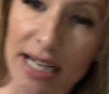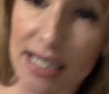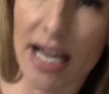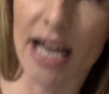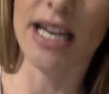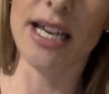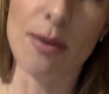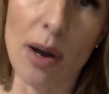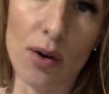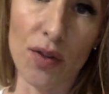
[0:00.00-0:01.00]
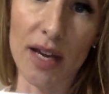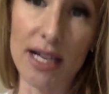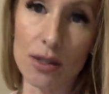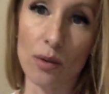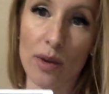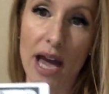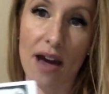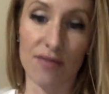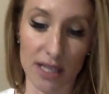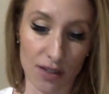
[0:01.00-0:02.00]
excited about things when we
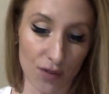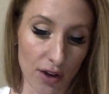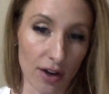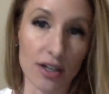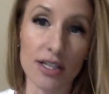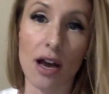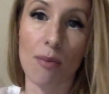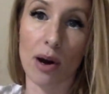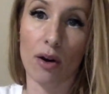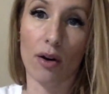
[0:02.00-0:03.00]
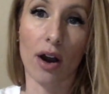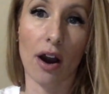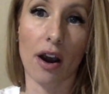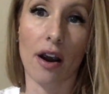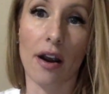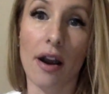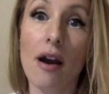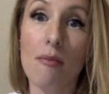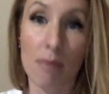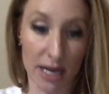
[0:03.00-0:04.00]
have these fears about our
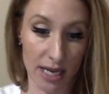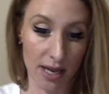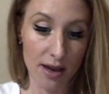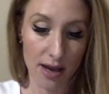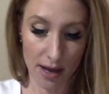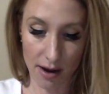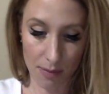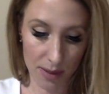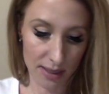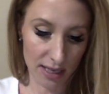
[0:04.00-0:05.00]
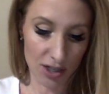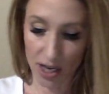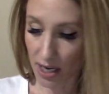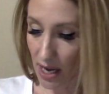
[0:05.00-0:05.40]
money and our possession.